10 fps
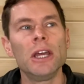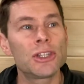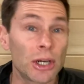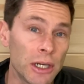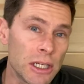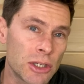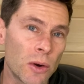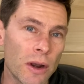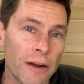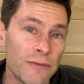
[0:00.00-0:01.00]
turning
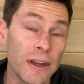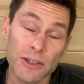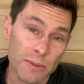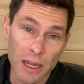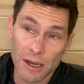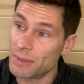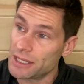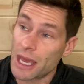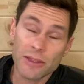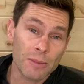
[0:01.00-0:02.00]
toward our fears, it might not be
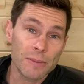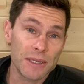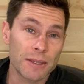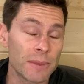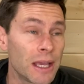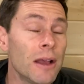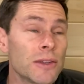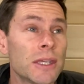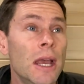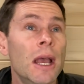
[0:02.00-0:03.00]
death, it might be something else,